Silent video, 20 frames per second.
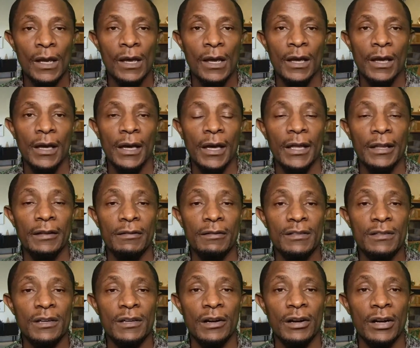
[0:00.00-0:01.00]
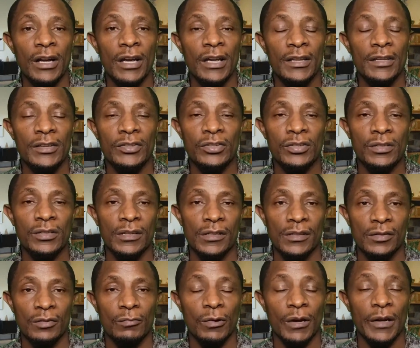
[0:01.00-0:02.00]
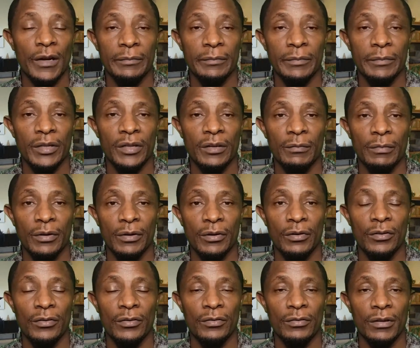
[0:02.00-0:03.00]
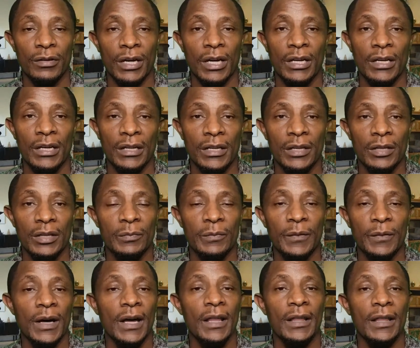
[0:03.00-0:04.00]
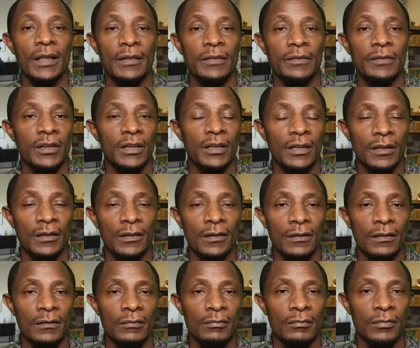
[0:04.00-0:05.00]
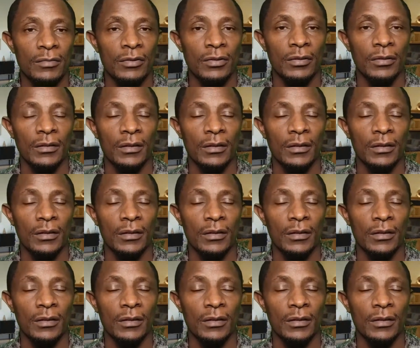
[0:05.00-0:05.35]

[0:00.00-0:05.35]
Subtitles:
And this garage is quite big because you can keep other things, is